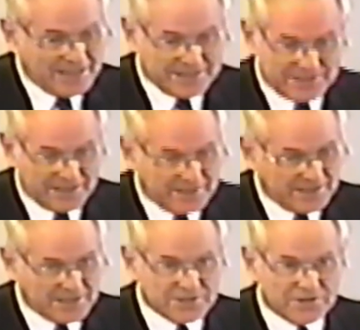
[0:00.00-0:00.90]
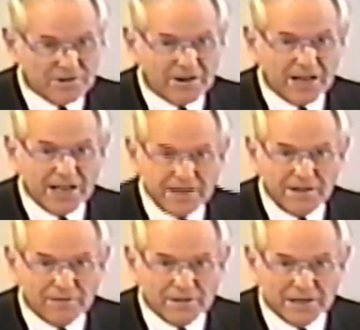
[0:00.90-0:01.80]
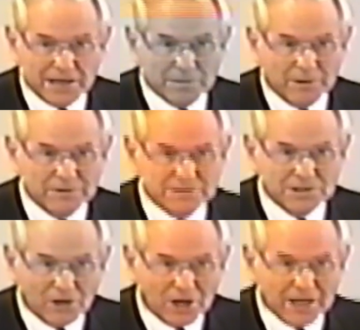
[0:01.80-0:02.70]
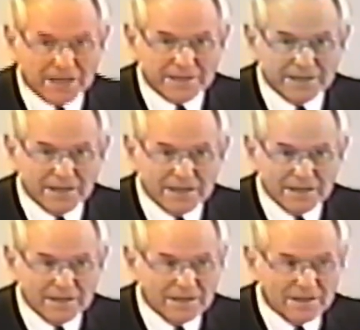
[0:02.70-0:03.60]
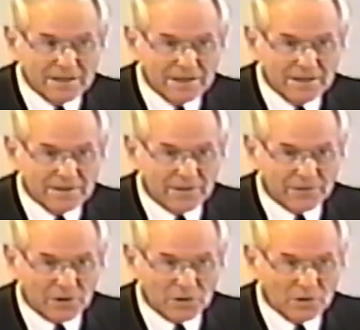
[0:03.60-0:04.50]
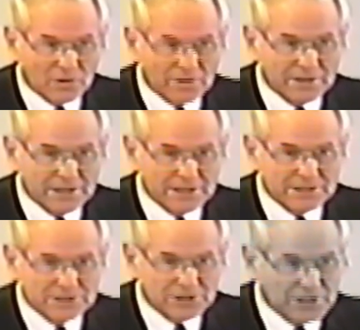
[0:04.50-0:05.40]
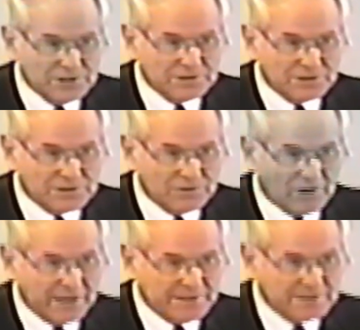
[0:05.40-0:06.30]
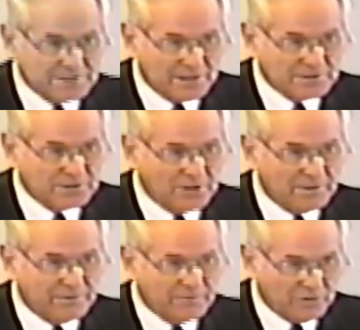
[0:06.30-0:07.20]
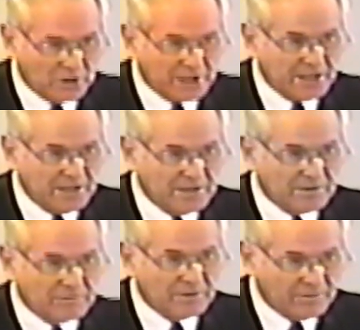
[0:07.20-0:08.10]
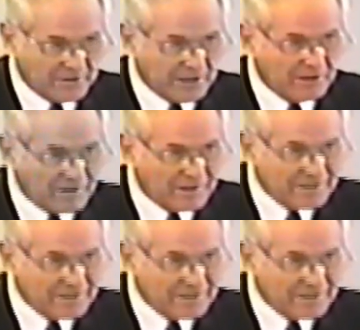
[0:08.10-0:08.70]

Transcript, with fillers: He said, Is there anything about God that the Lord Jesus Christ does not fully reveal.